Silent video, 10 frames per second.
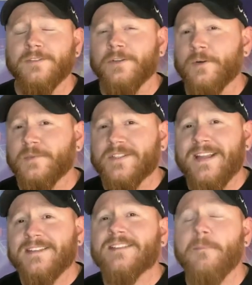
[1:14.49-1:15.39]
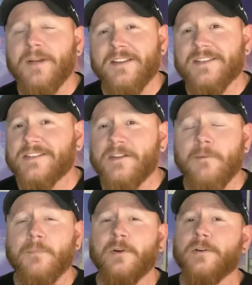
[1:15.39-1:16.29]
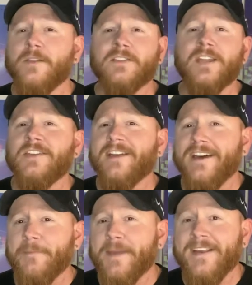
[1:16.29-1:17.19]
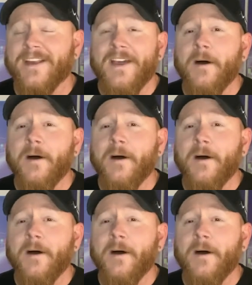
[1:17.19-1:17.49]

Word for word: you know, send somebody this number and they'll tell you how to make